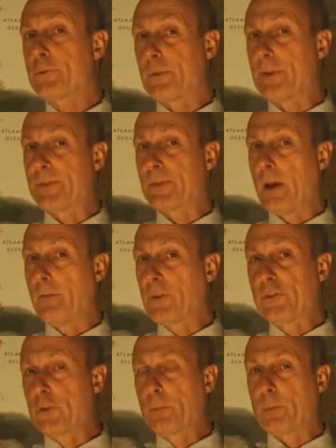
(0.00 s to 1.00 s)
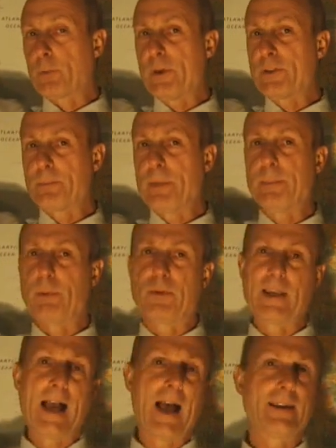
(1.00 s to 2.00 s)
interest of the super rich
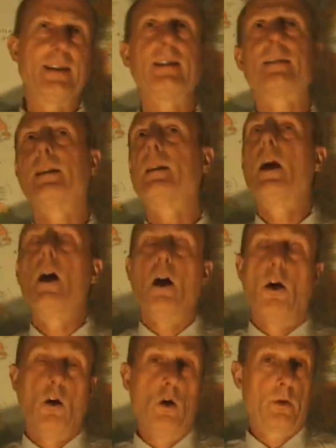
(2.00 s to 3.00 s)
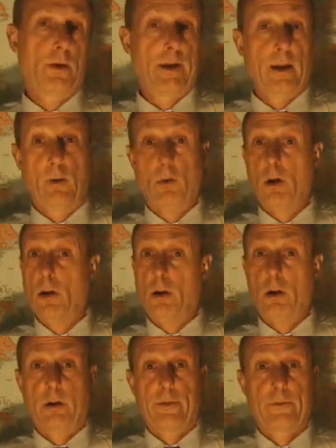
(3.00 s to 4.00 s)
people, the idea that, okay,
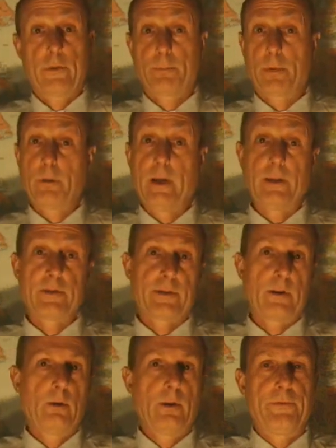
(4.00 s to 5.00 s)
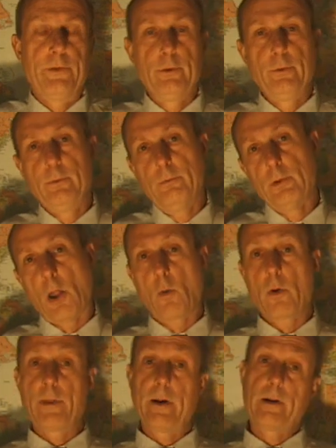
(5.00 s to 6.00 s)
well, they're super rich, so if you
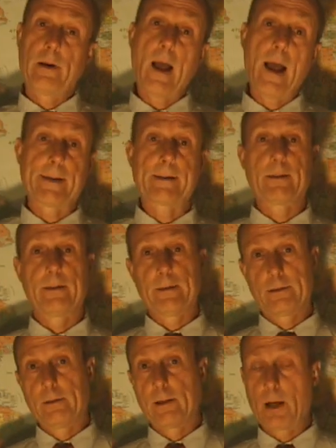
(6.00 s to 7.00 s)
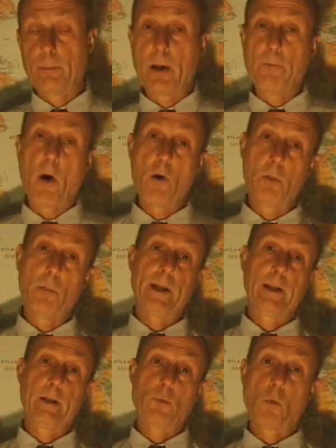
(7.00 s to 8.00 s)
lower their taxes and let them have all the
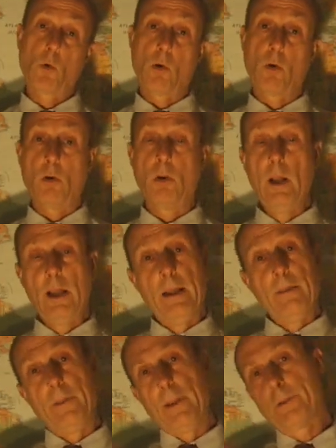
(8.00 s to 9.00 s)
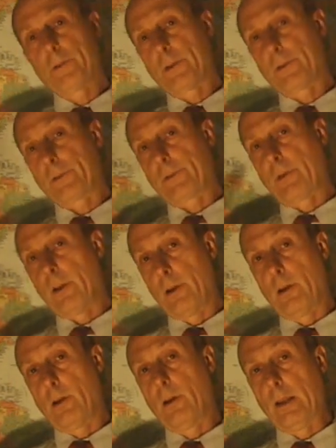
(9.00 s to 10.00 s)
money in the world, they'll just
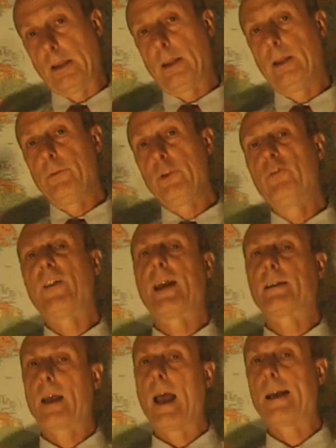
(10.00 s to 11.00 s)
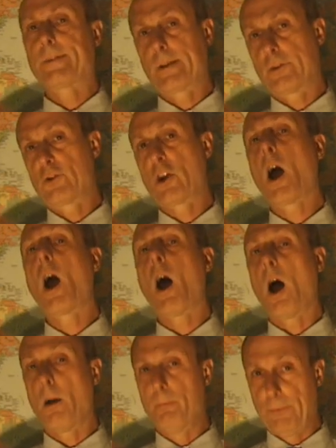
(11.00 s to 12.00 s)
give you fantastic
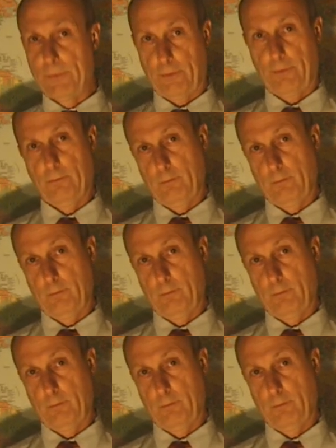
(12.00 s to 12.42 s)
jobs,